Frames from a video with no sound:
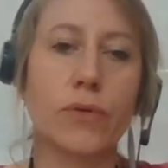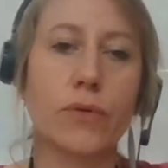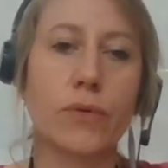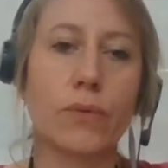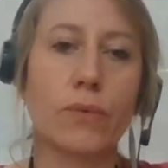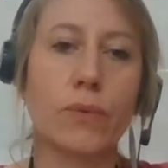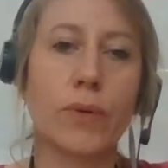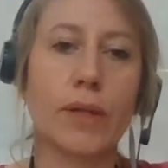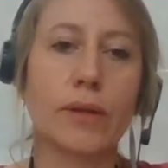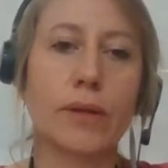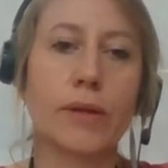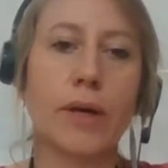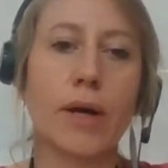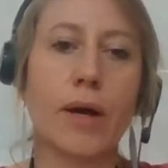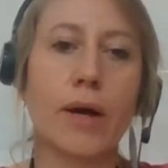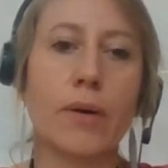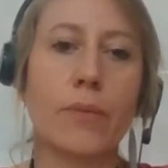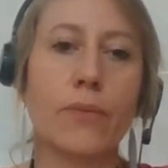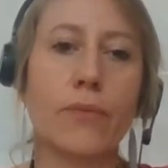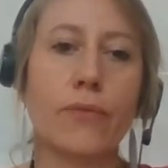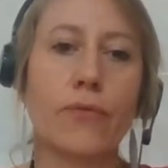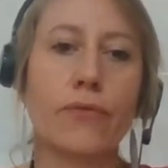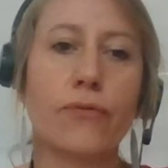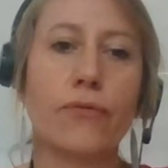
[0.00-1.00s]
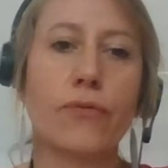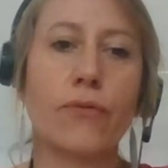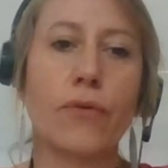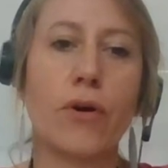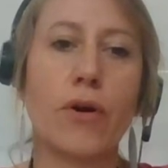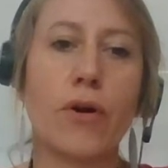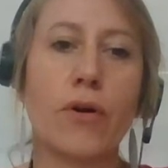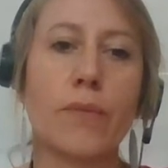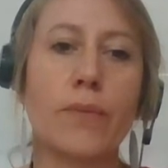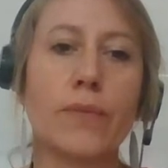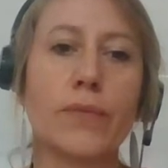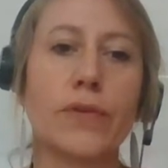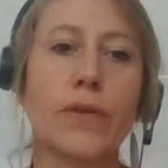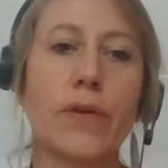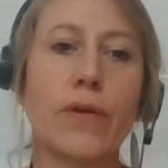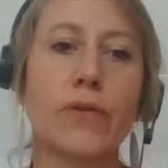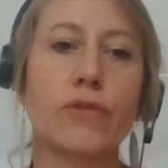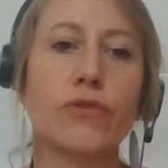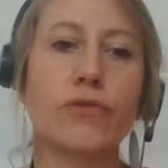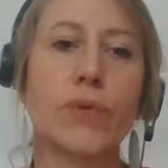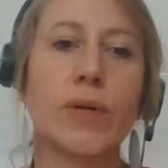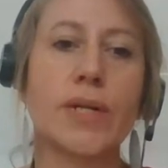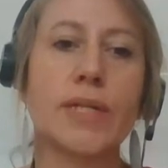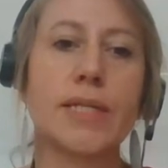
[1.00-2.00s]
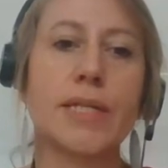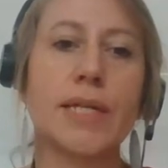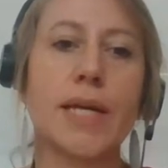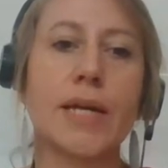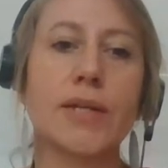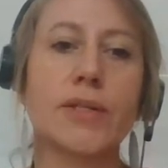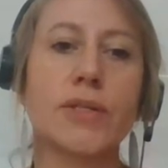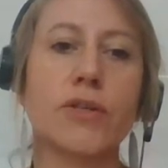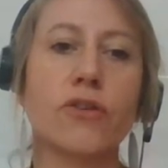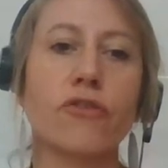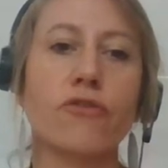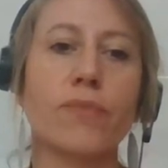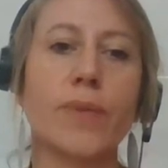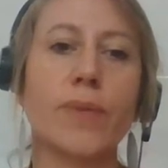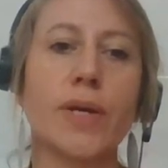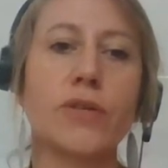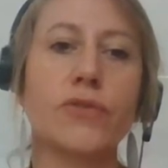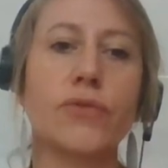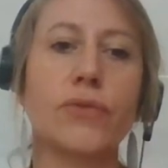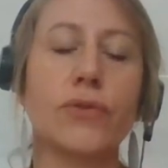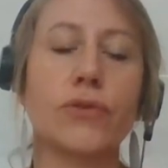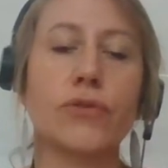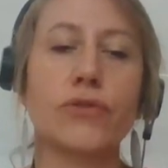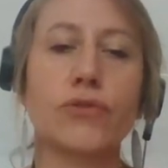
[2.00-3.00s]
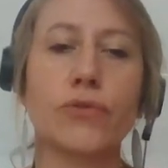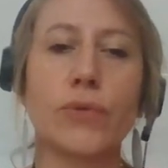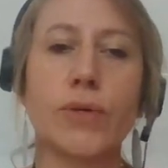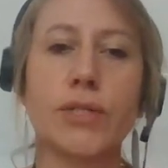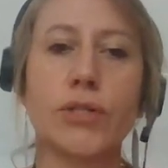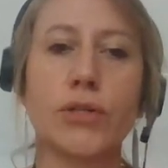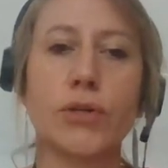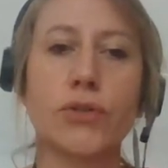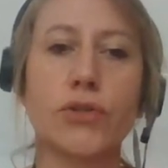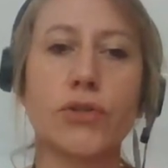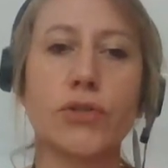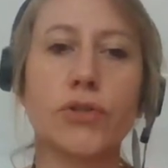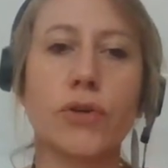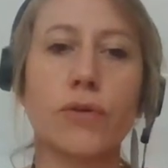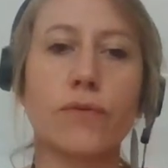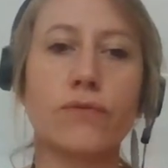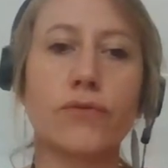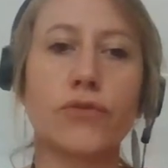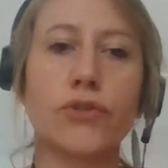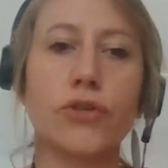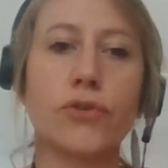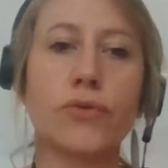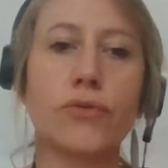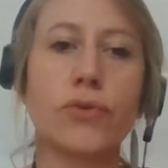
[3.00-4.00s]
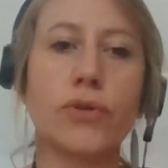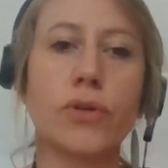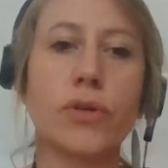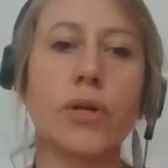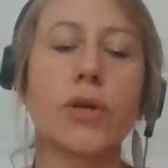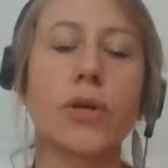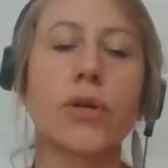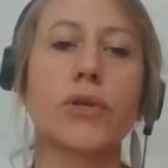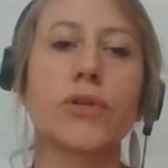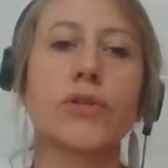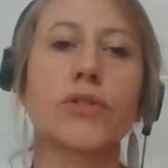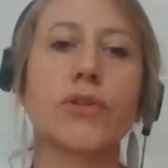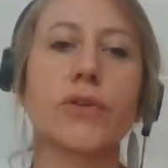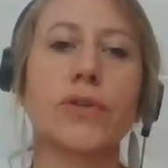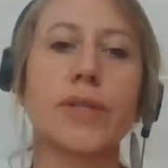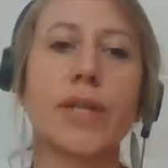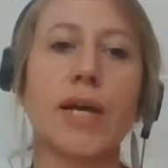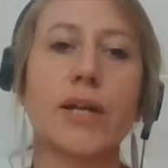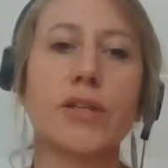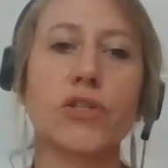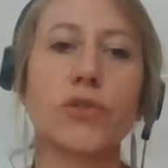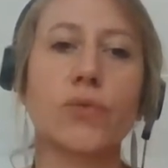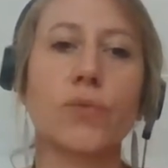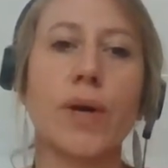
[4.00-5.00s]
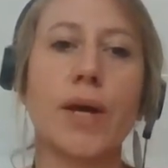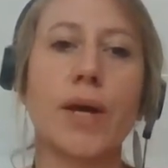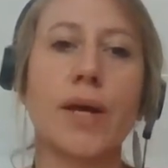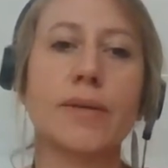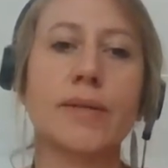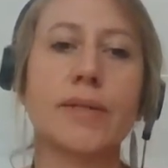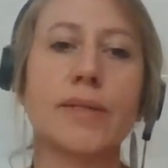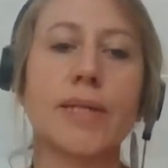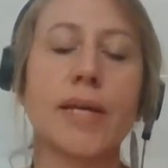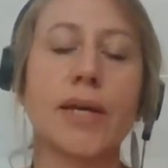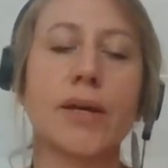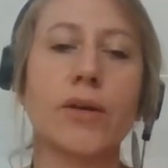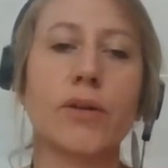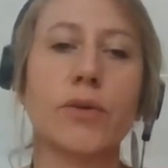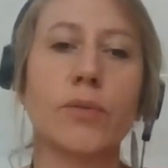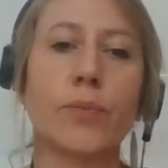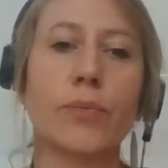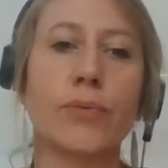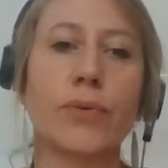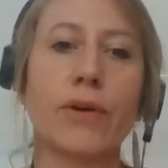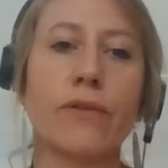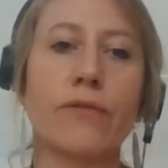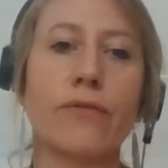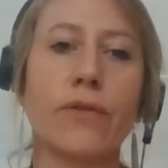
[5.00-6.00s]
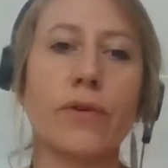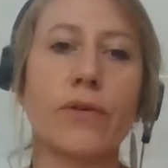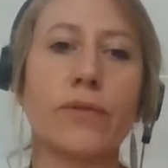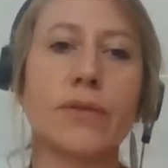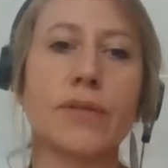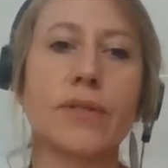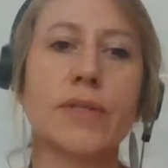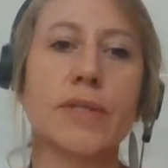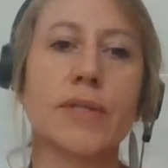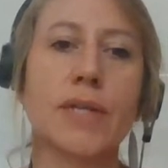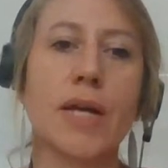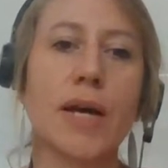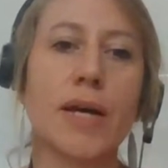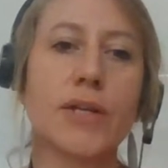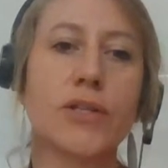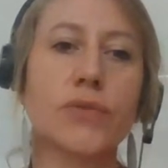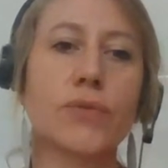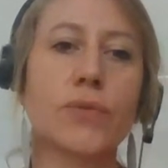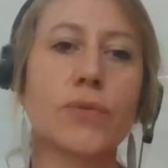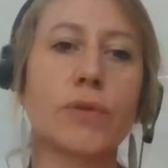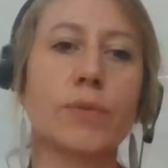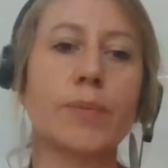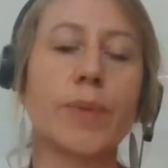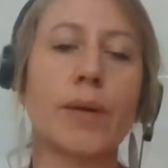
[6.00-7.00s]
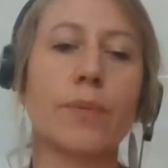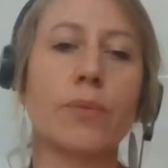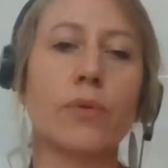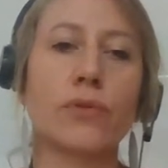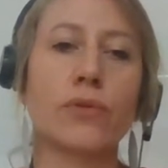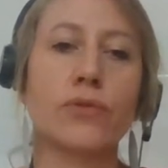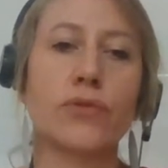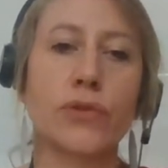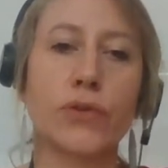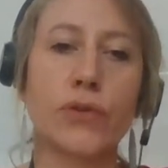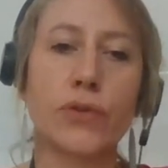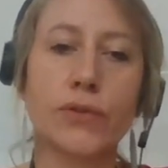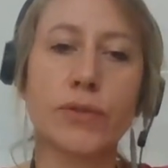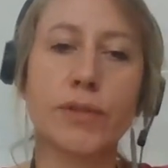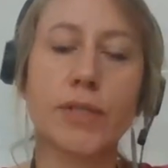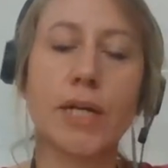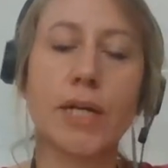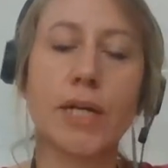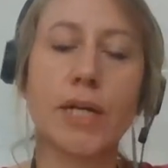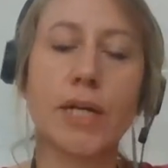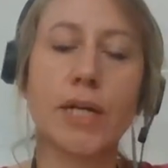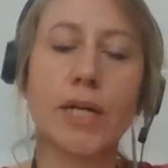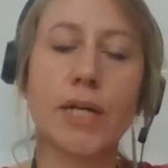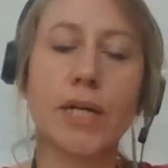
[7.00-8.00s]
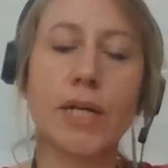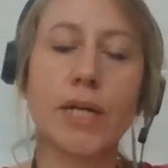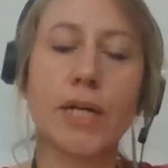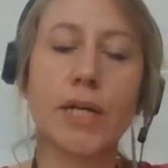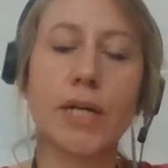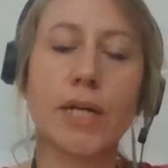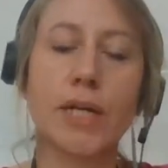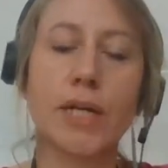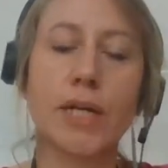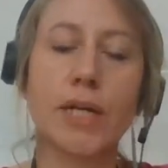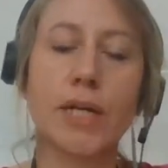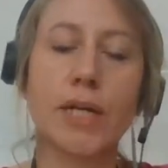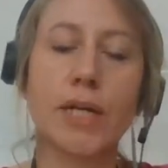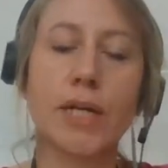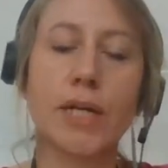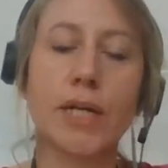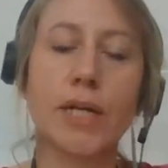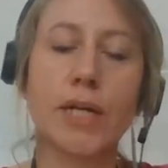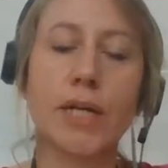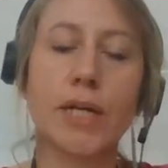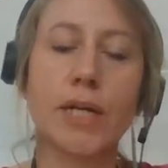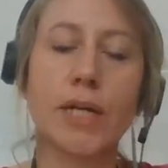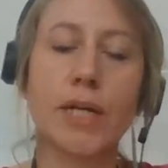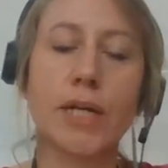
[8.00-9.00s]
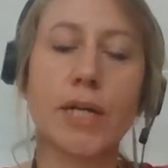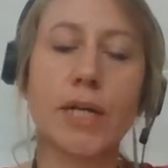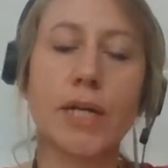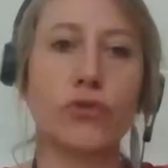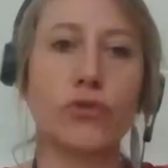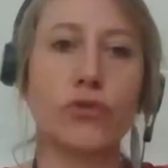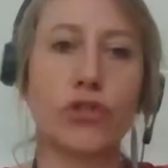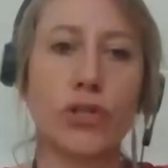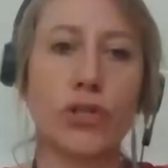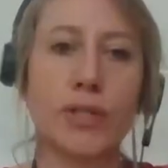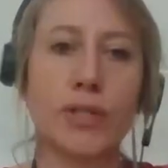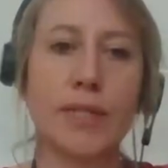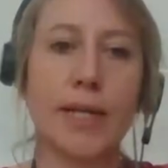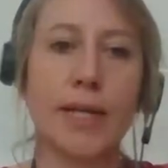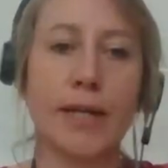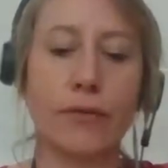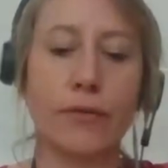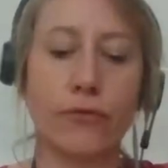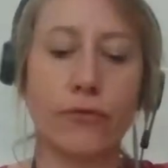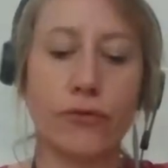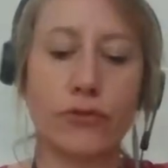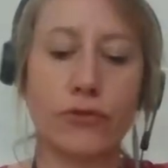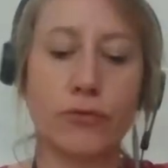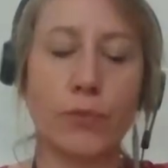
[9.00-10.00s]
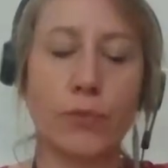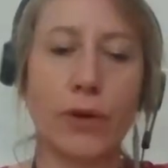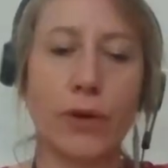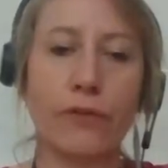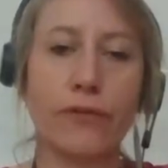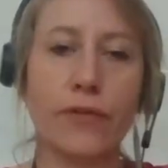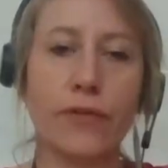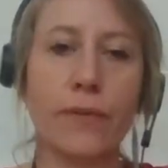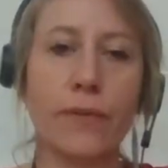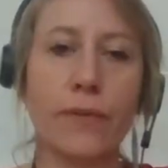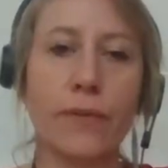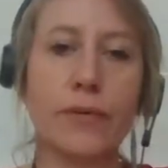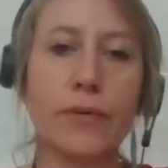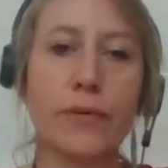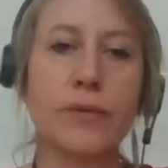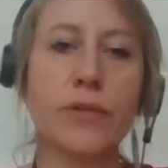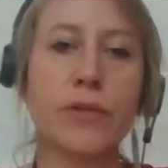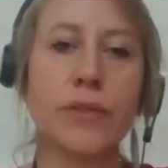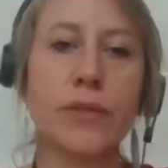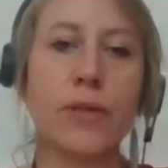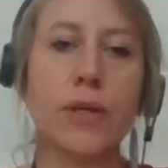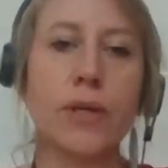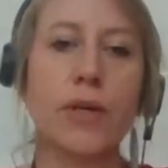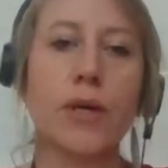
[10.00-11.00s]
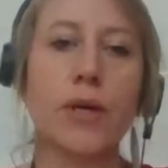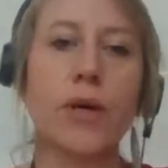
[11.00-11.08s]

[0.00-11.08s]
will come from the 28th of May to the 20th of June. So that's when second preference sites will be able to contact you and conduct interviews just like first preference.